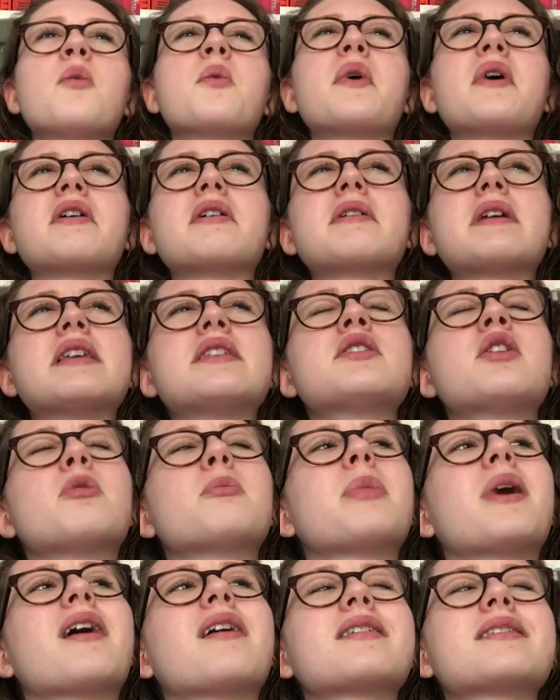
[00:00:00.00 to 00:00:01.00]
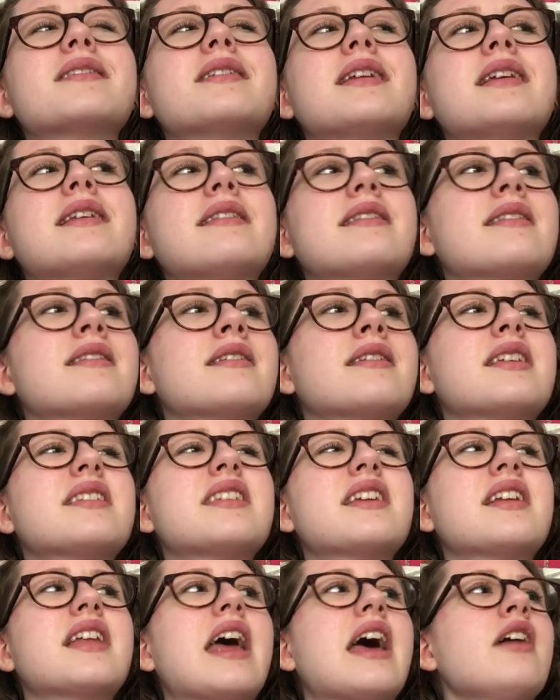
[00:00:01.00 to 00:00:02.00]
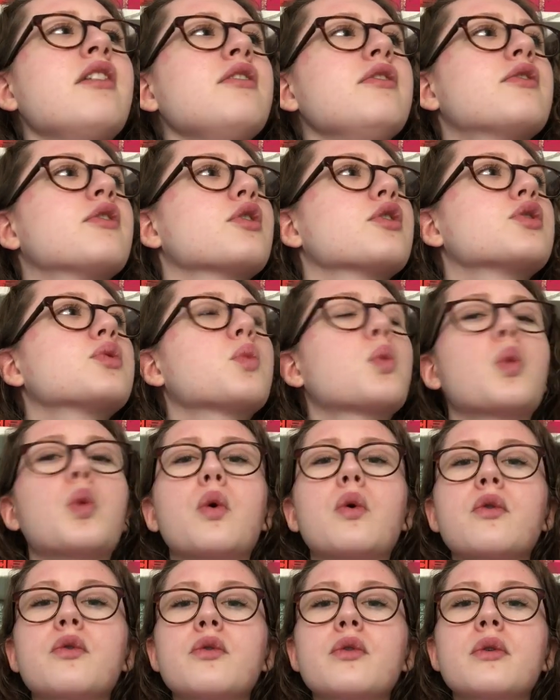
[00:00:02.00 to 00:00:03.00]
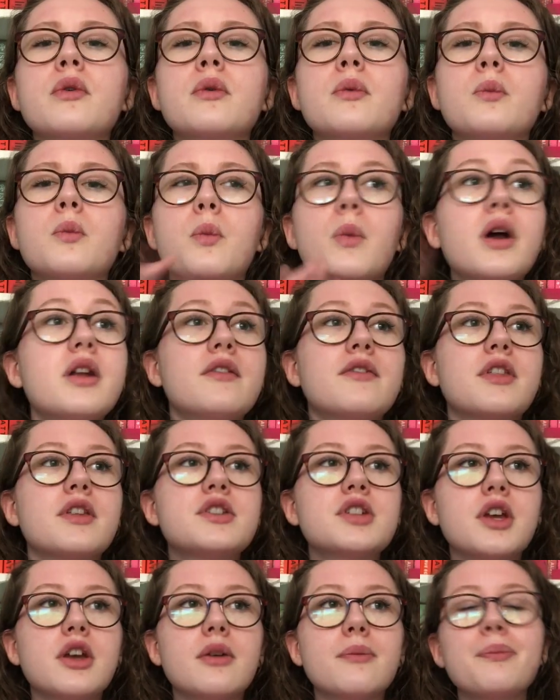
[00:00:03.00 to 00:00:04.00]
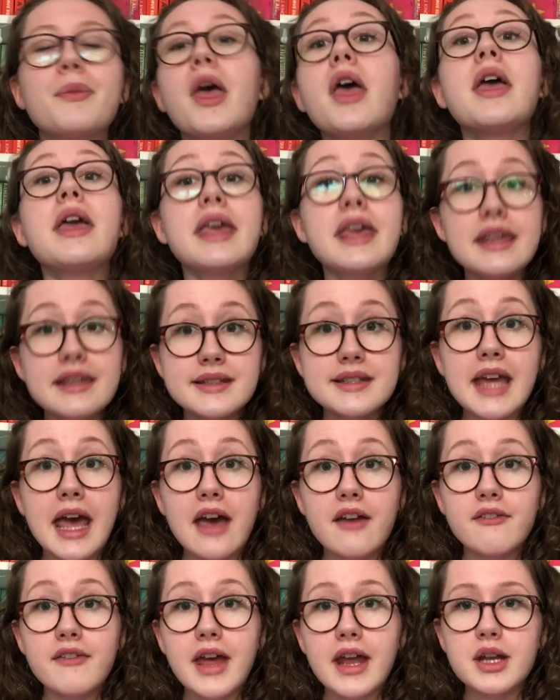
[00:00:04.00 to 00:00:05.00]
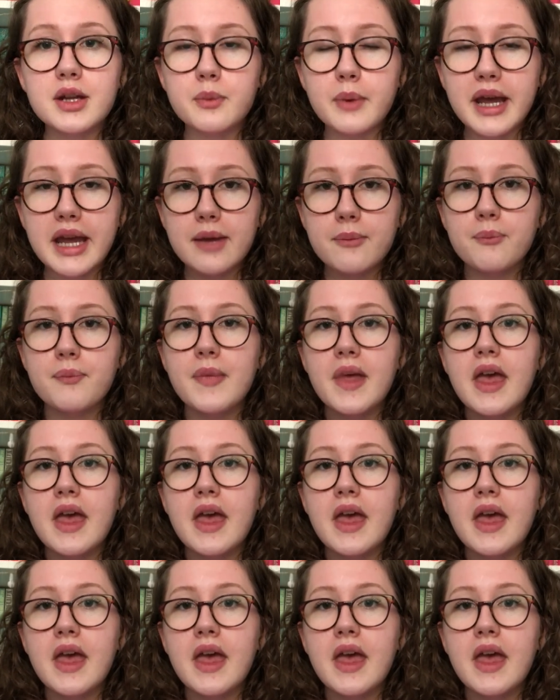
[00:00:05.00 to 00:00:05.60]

Well, he's not a person, is he an elf or a dwarf? One of the two. He's deaf anyway.